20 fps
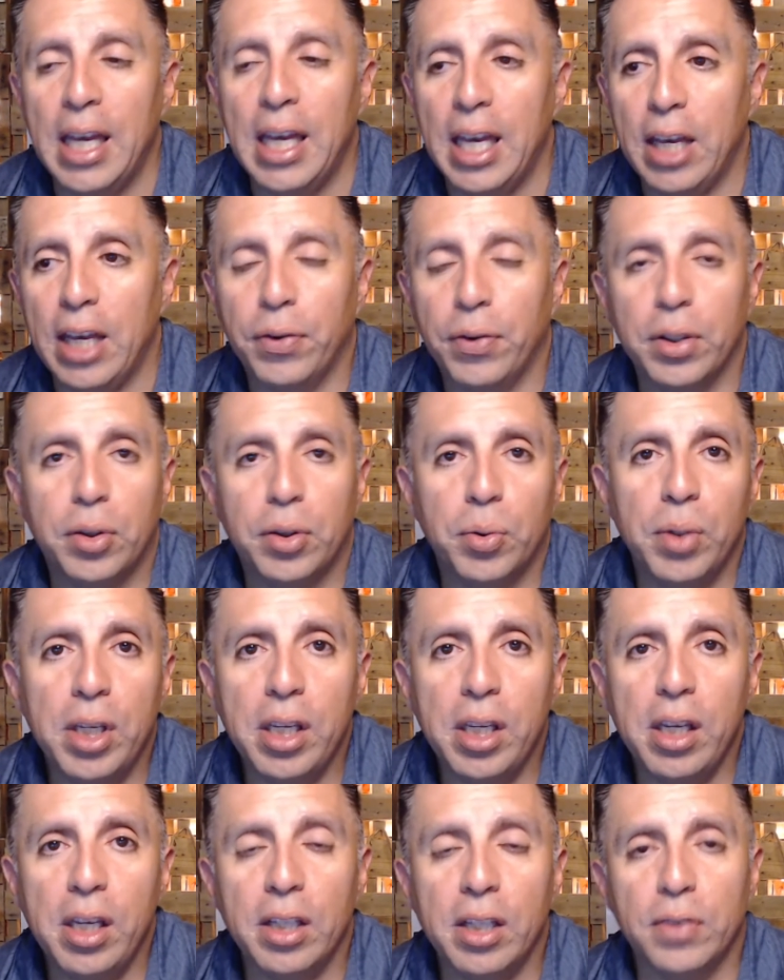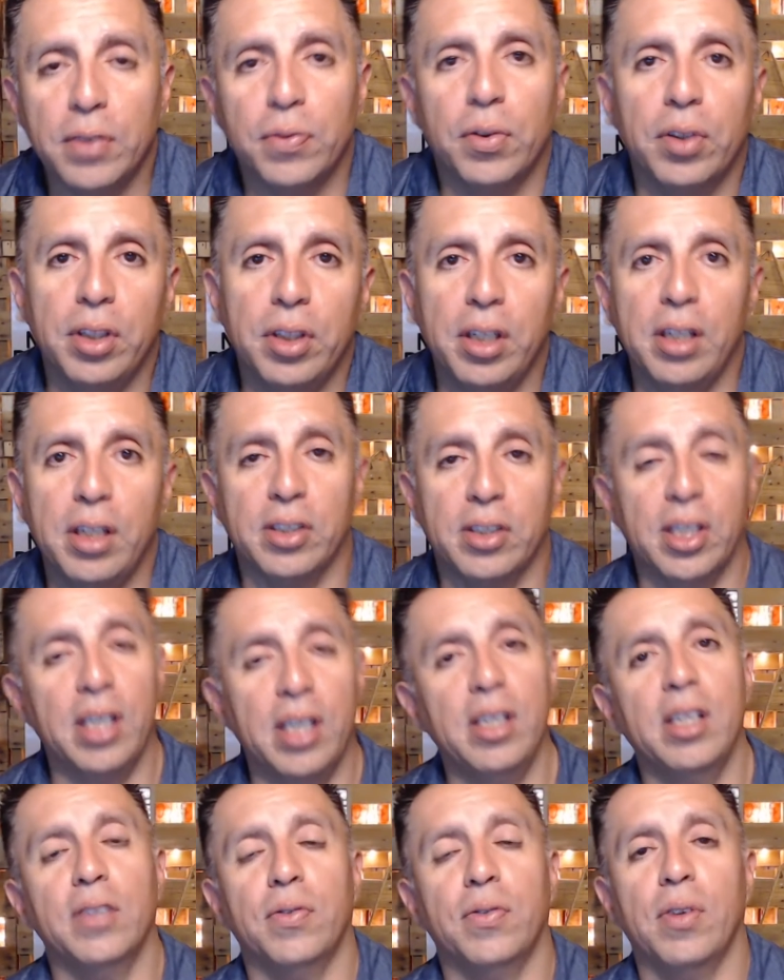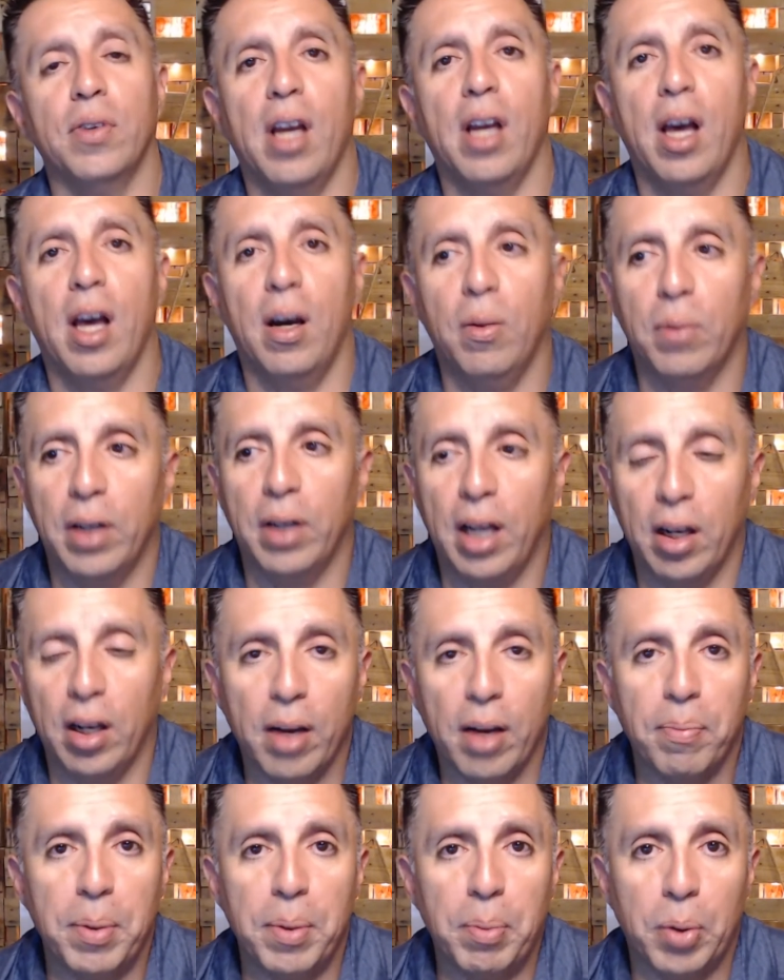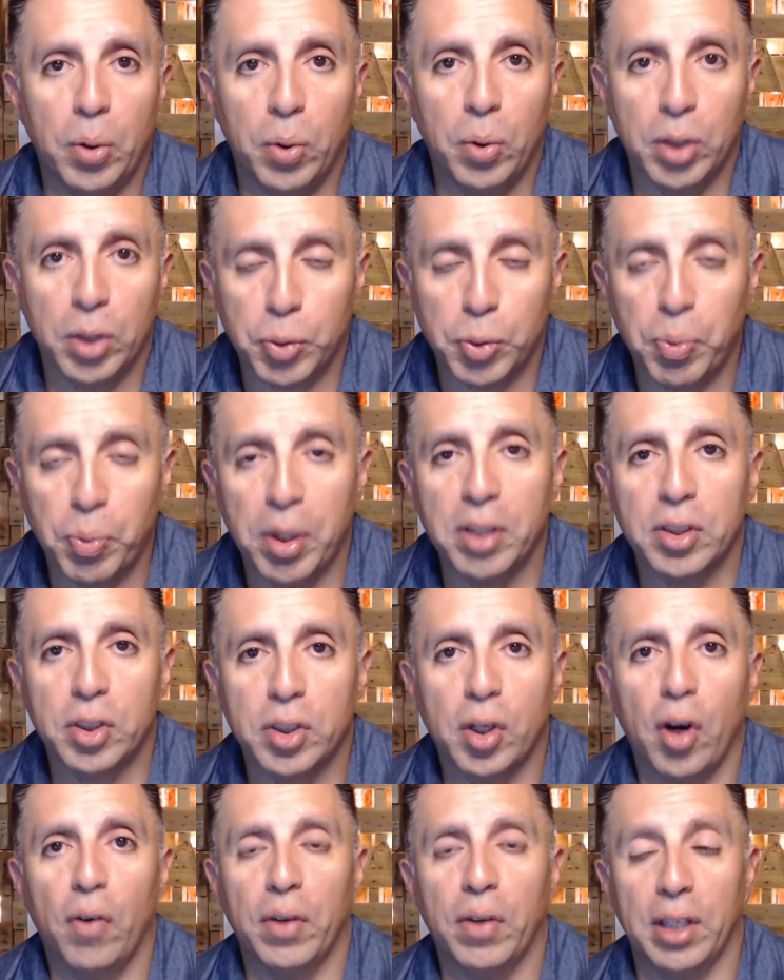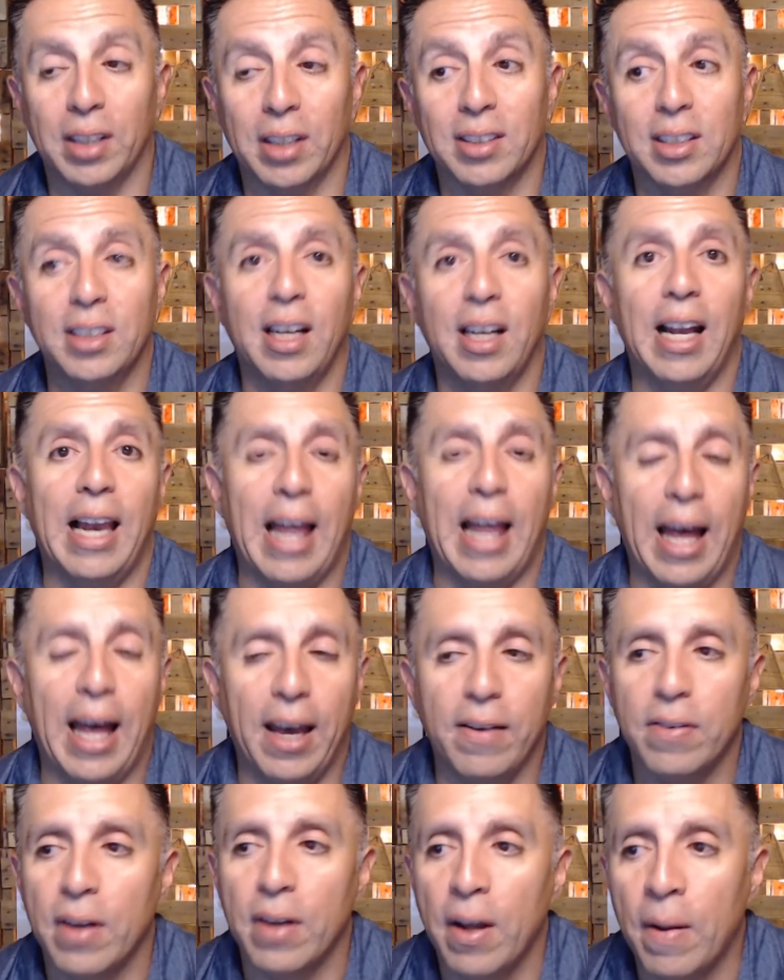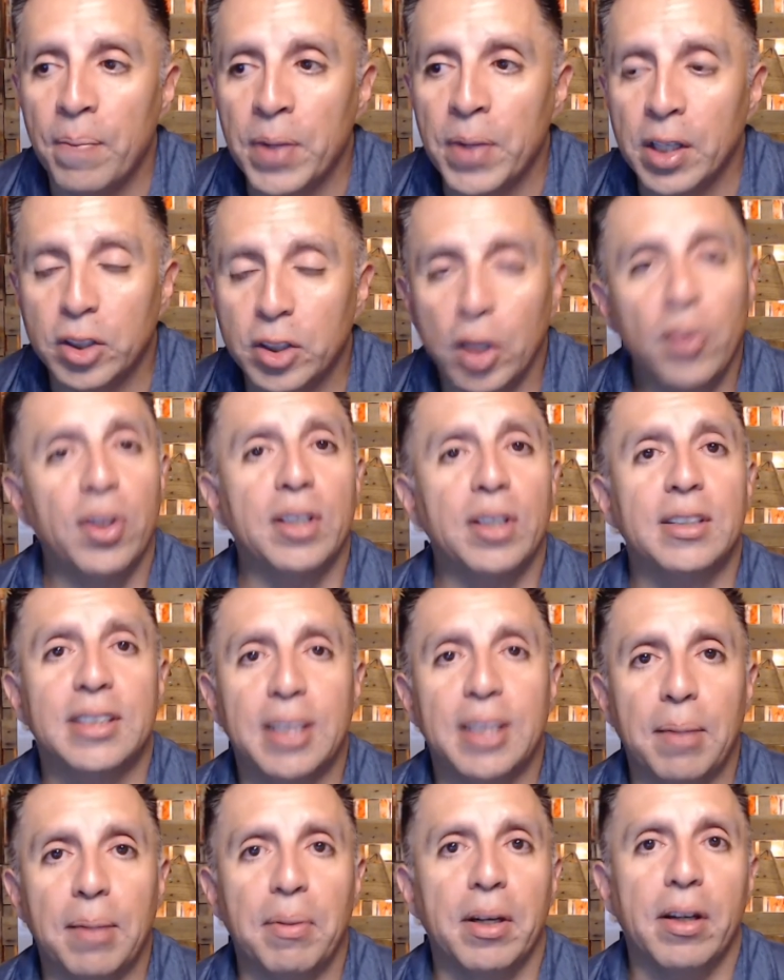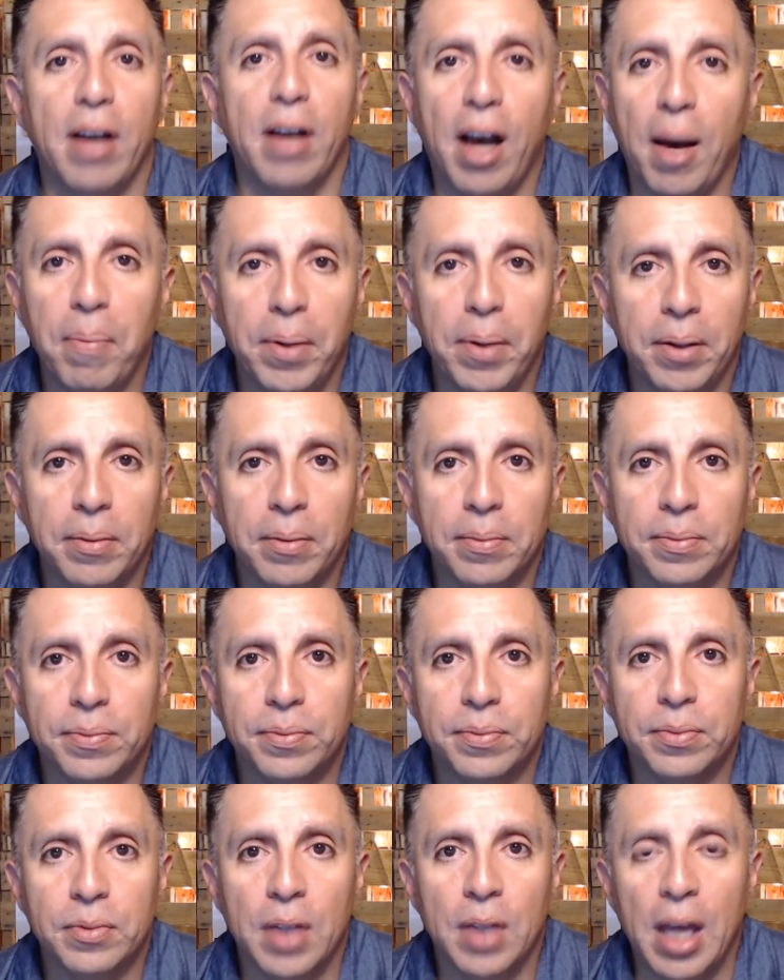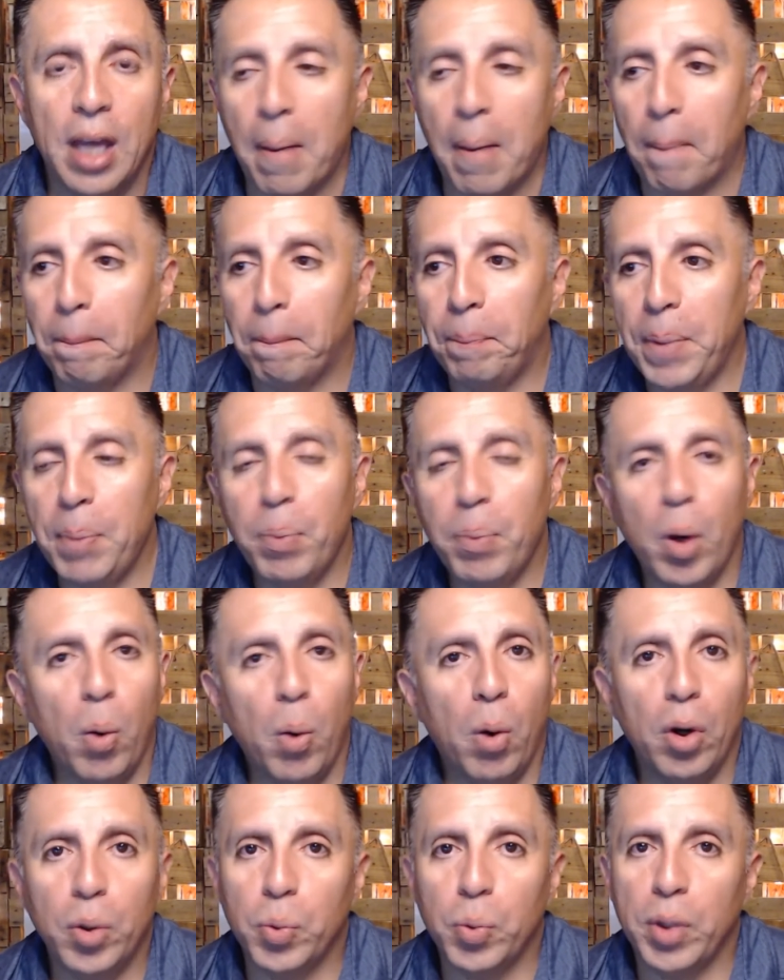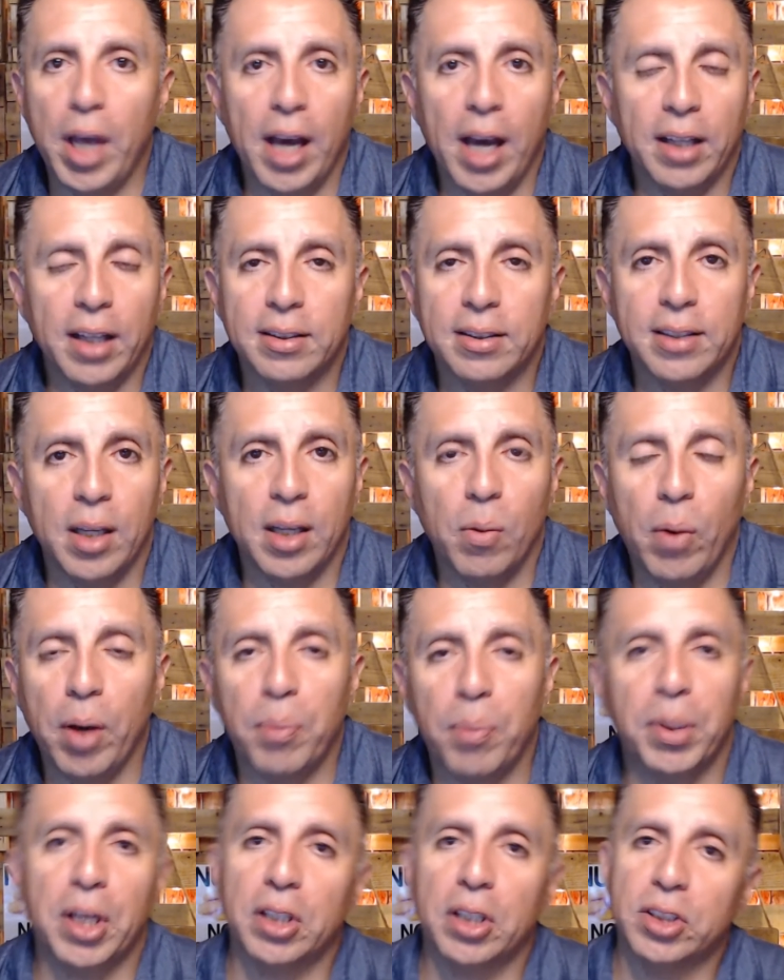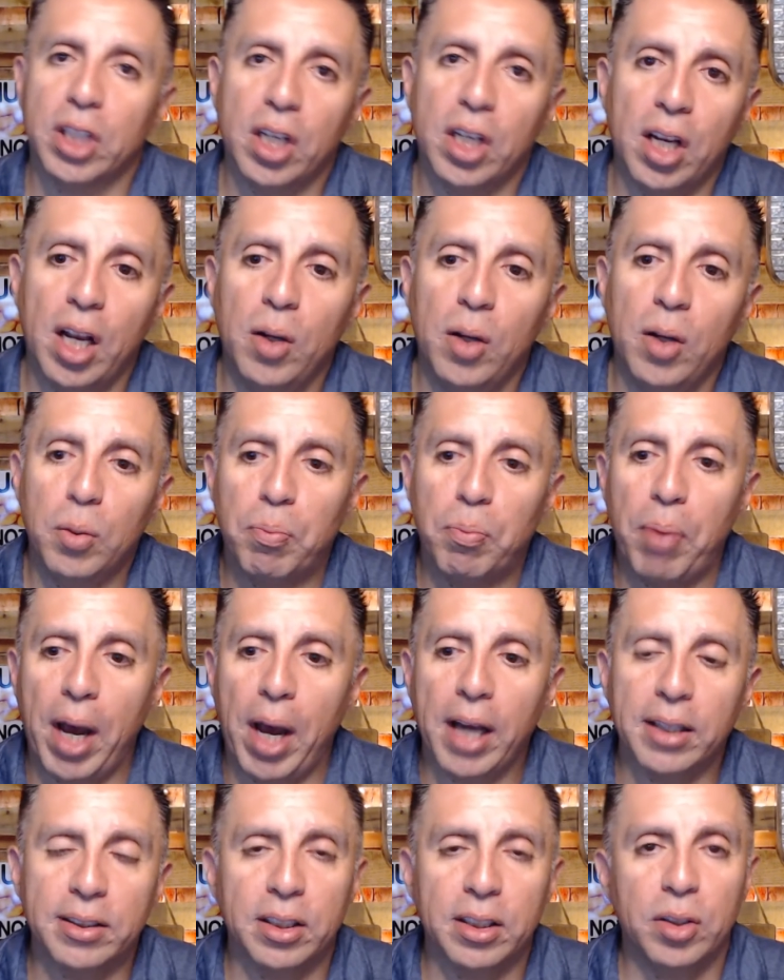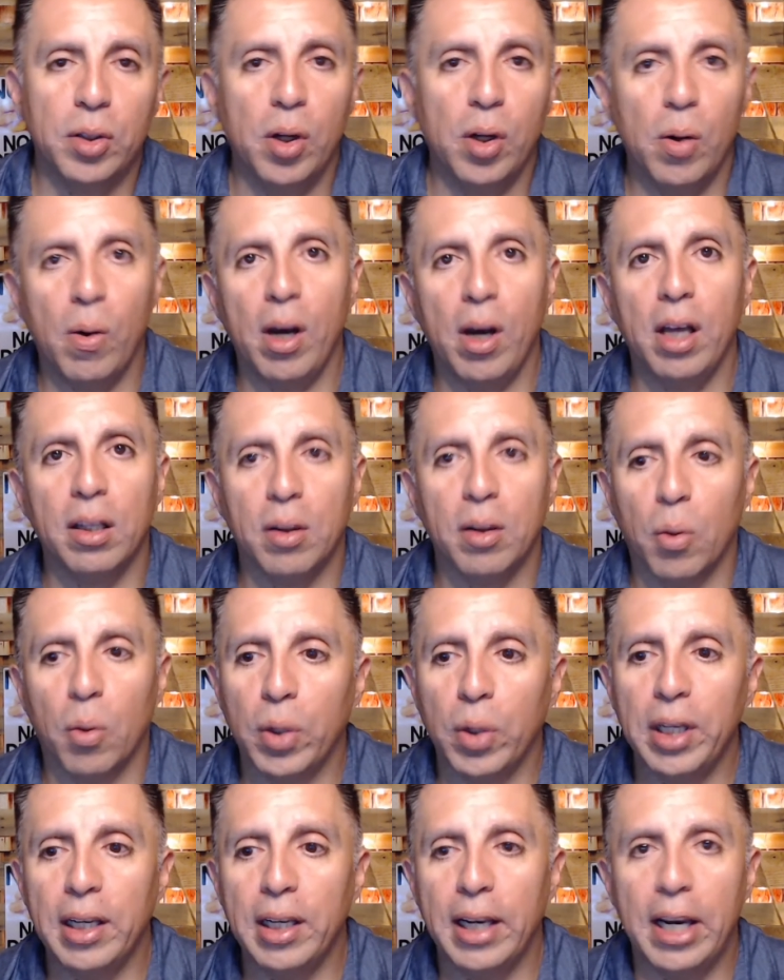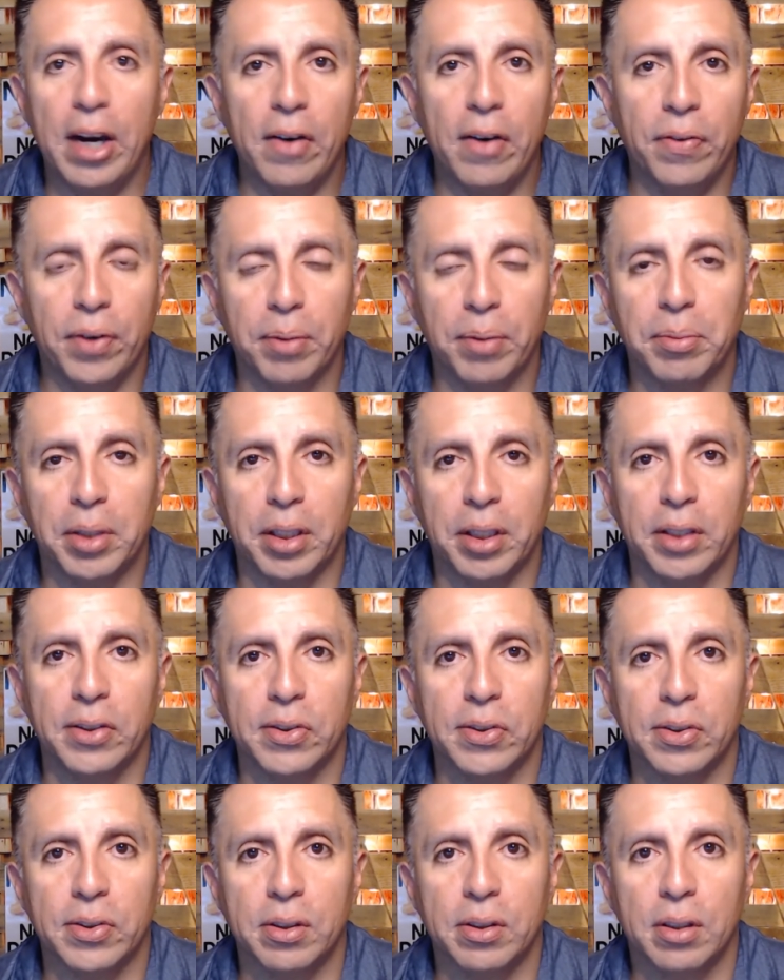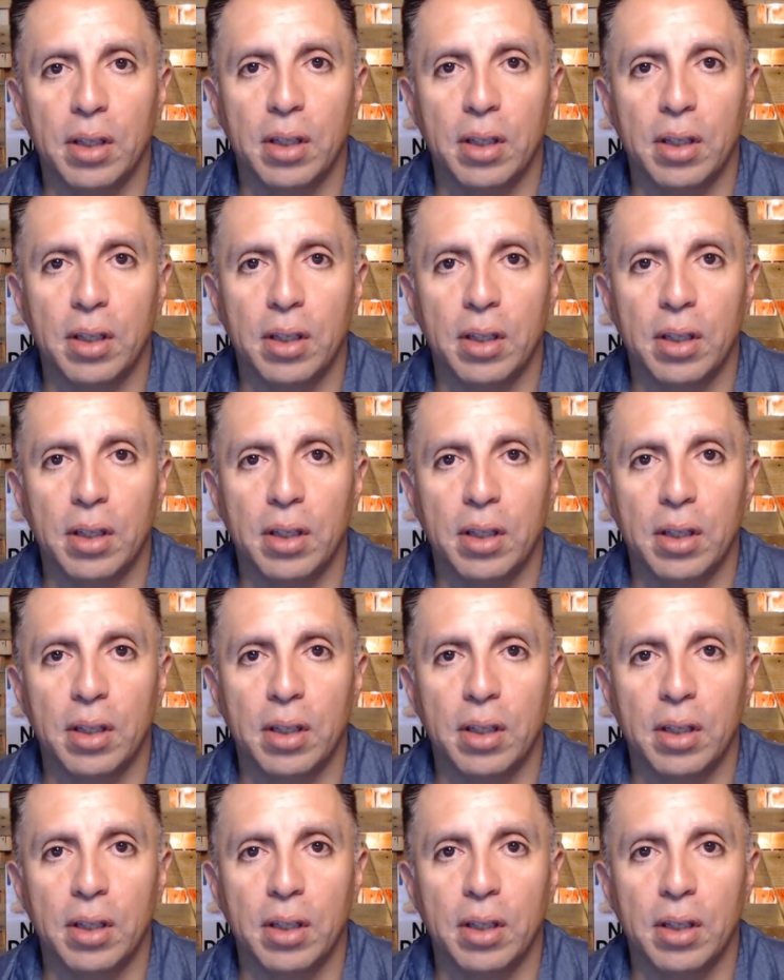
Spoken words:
If in 3 years, 4 years, 10 years from now, when a lot of people who experience COVID is still alive, something similar happen, people won't react the same way, because they're going to back and say, you know what? We learned from this.